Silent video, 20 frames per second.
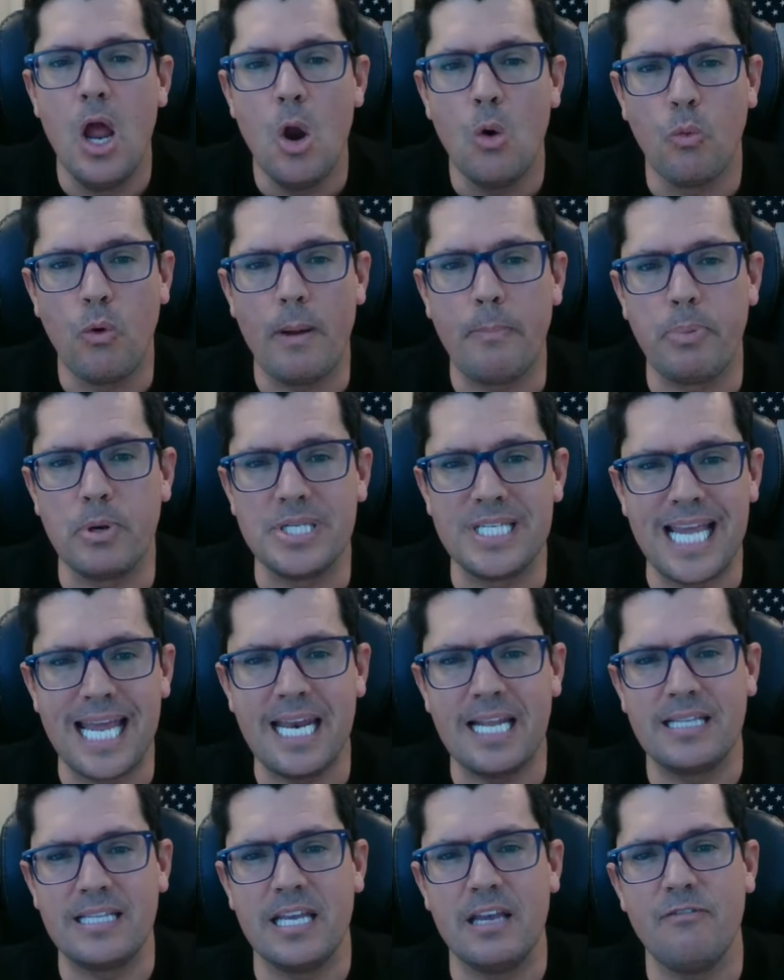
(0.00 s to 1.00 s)

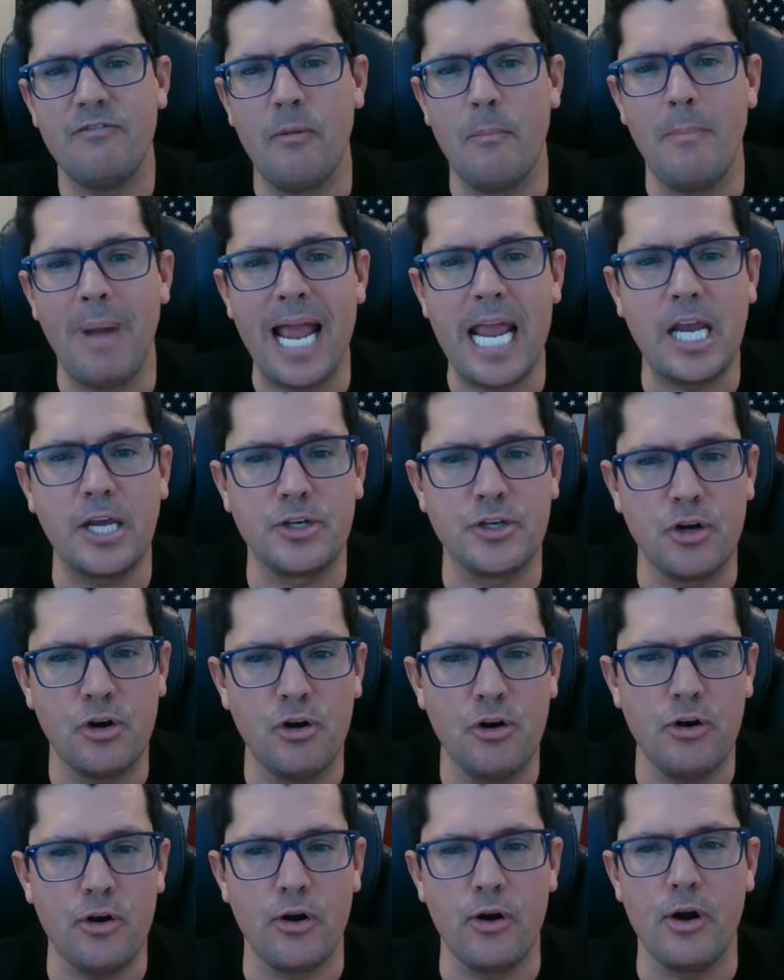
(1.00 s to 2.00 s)
Representative Mike
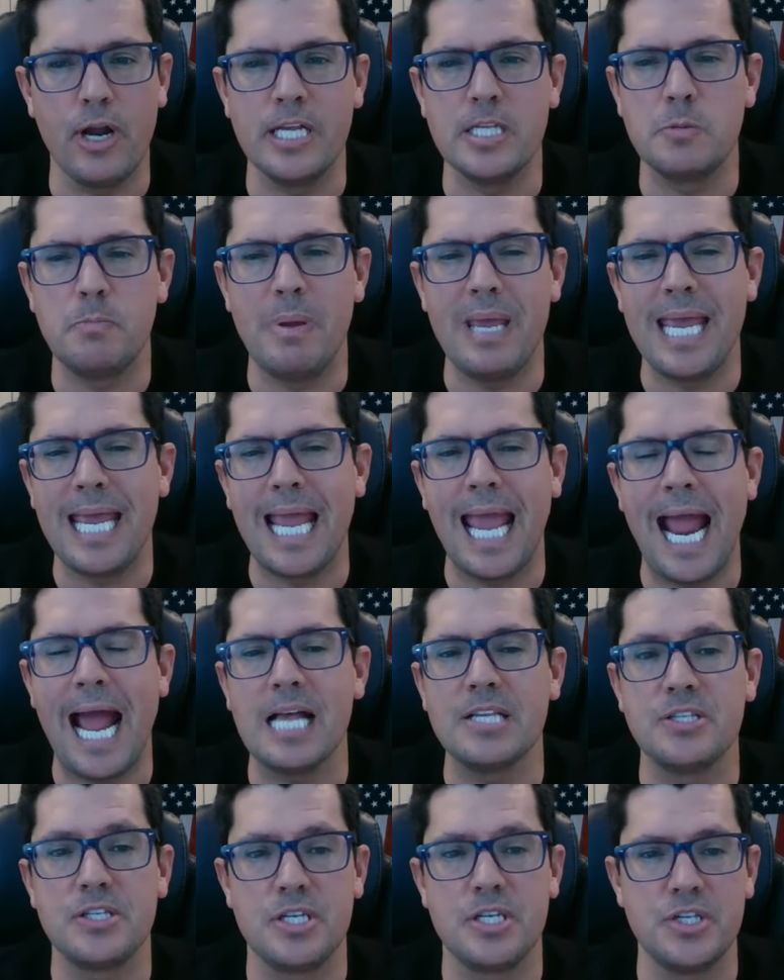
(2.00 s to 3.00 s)
Turner is being
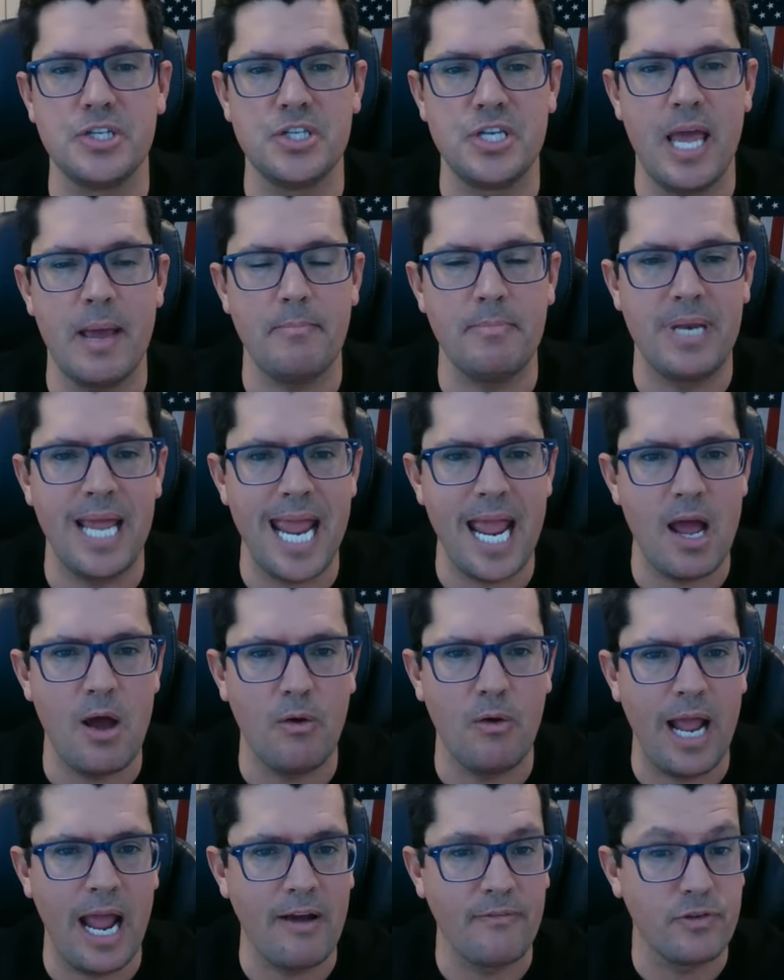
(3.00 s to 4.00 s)
asked to step
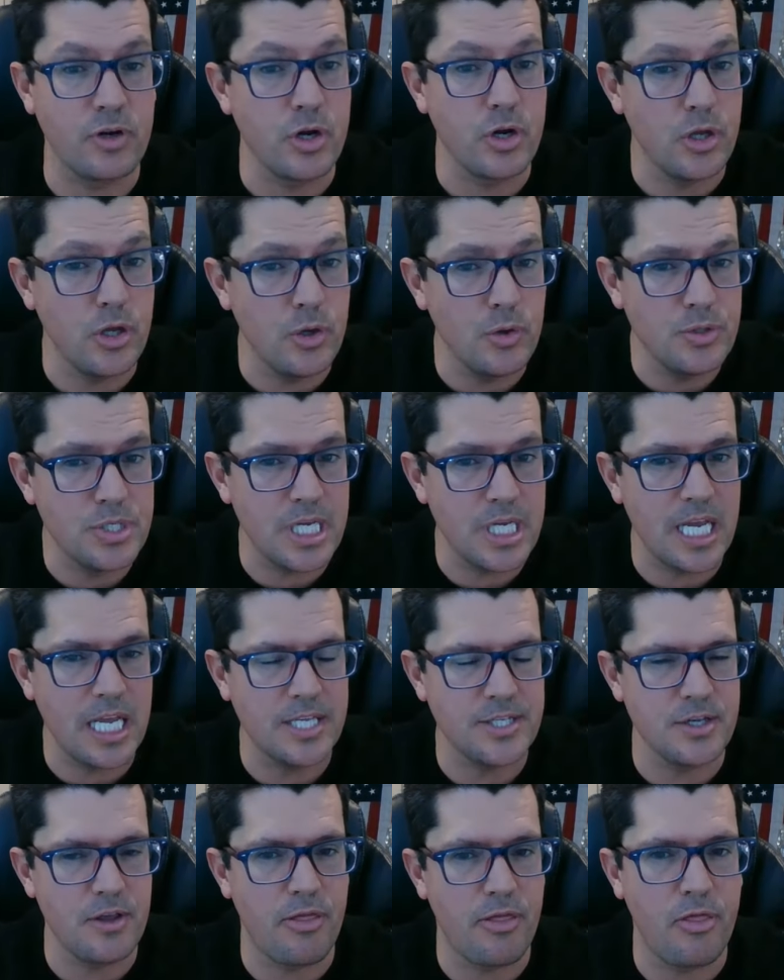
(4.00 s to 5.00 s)
down after using
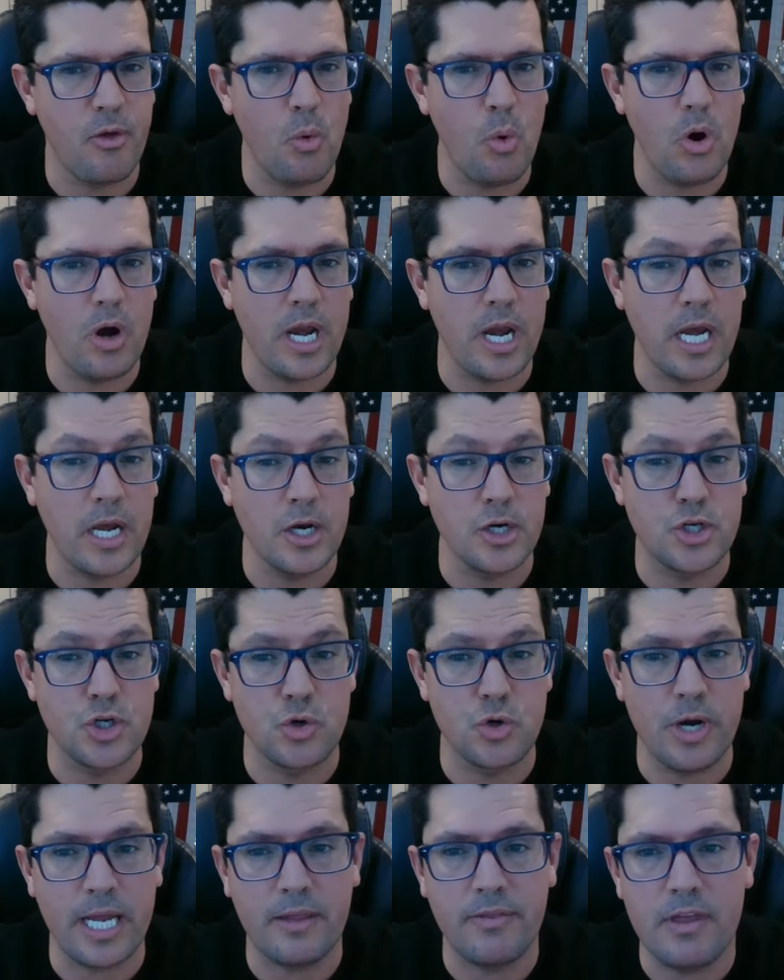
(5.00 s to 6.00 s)
his authority to
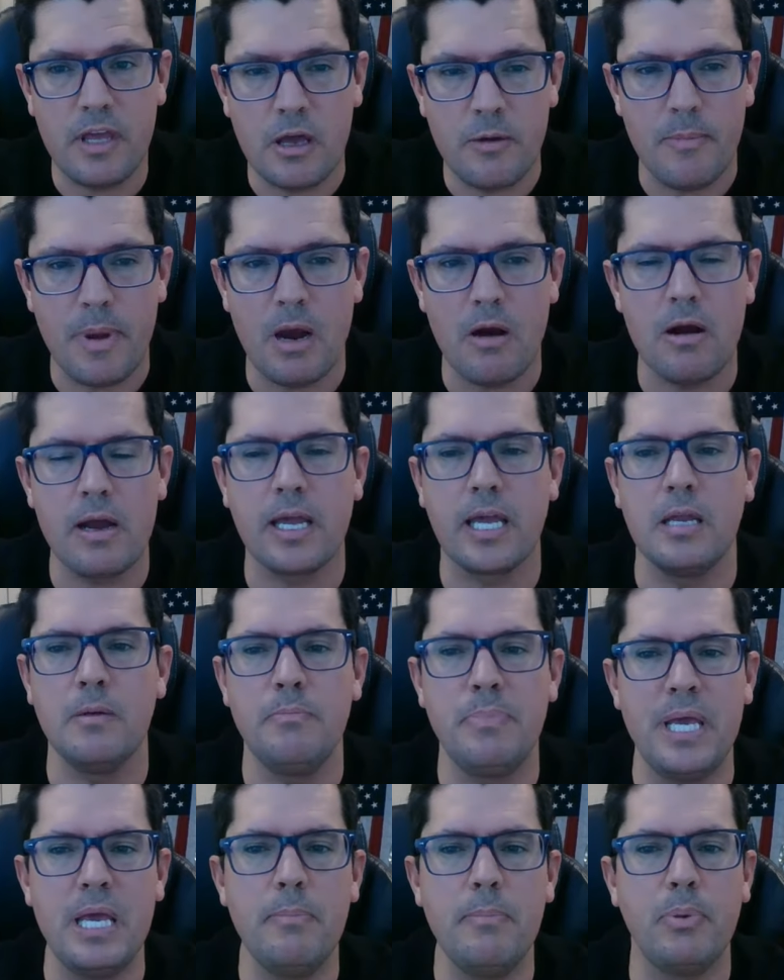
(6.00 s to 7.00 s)
trick the American
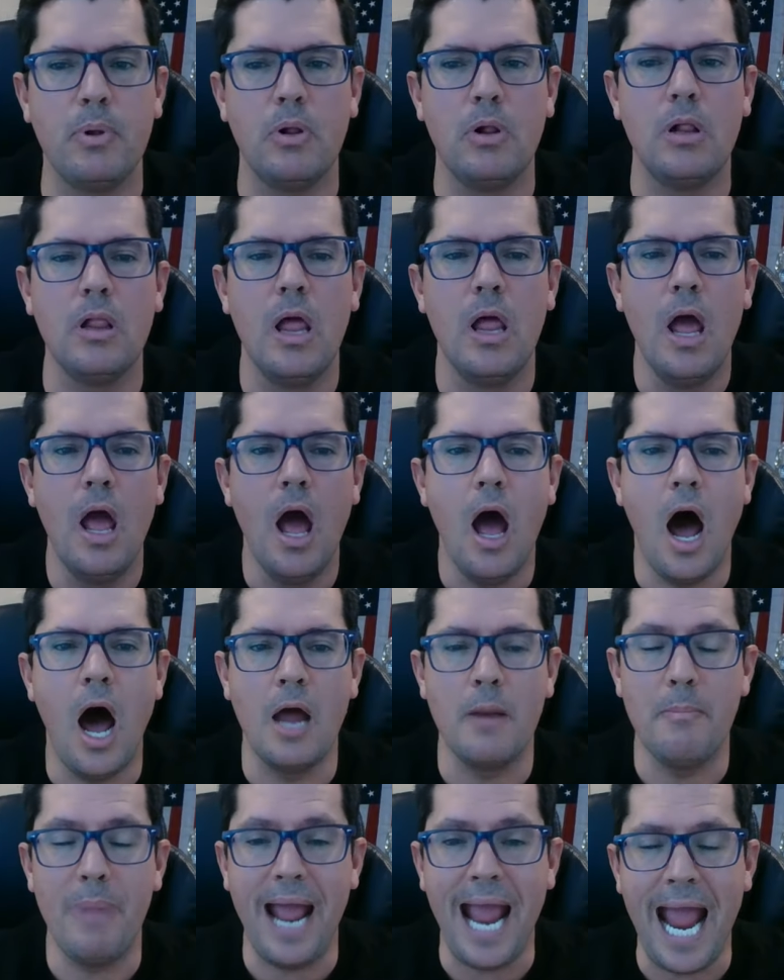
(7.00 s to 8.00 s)
people
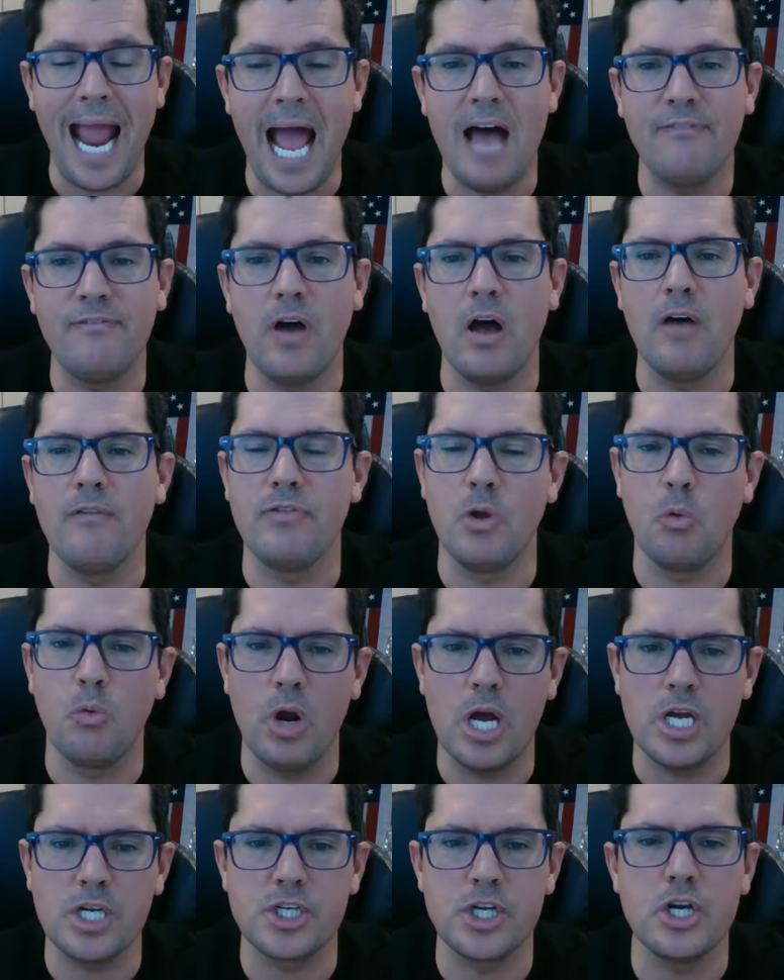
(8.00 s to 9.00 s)
on behalf of the
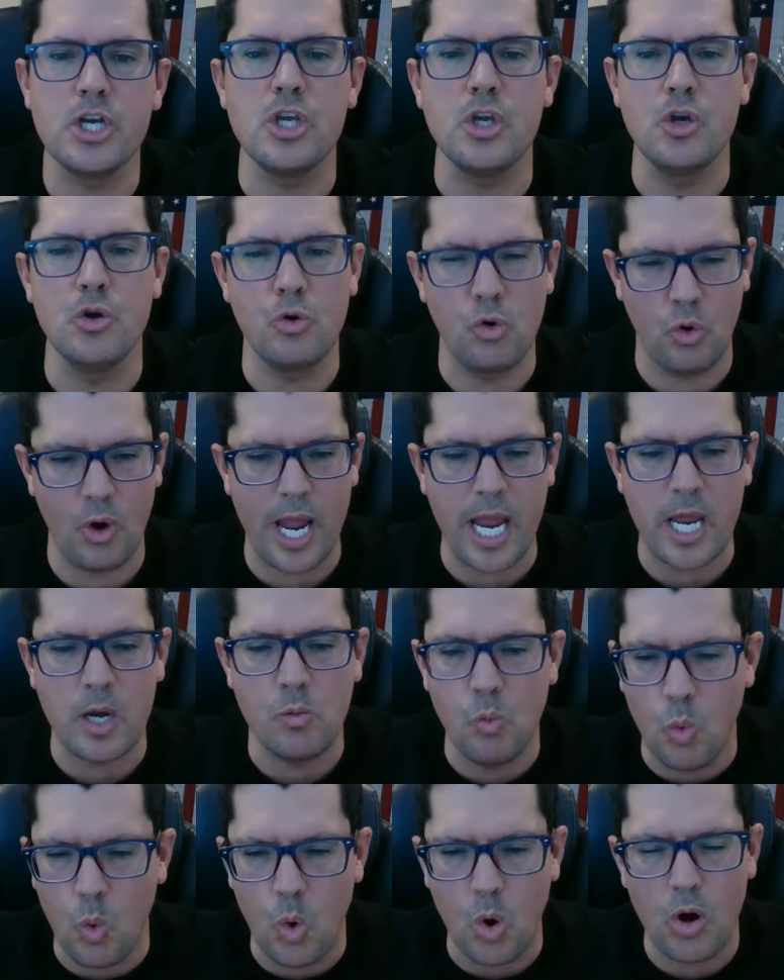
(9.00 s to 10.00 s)
Russia
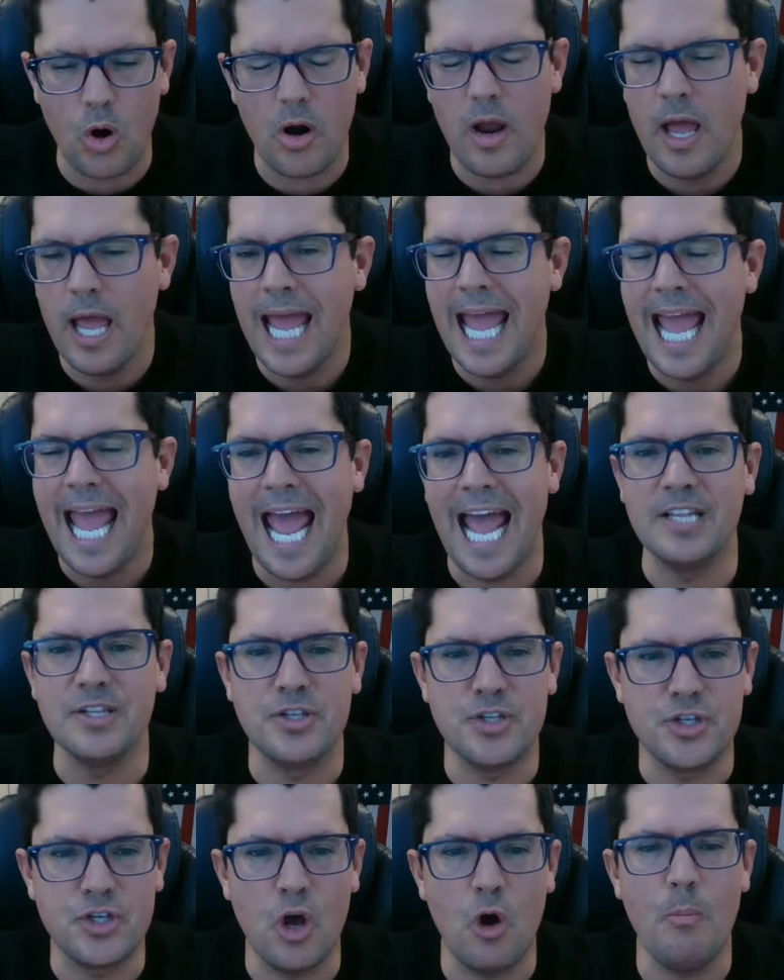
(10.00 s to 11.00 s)
Ukraine war and
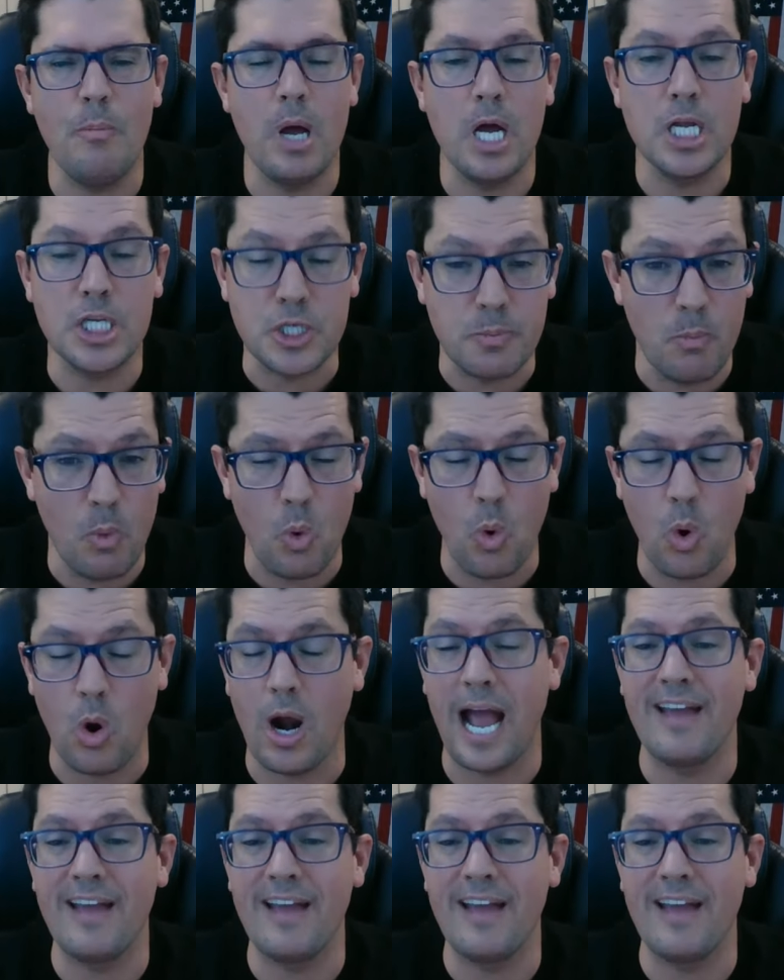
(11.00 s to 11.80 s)
so much more.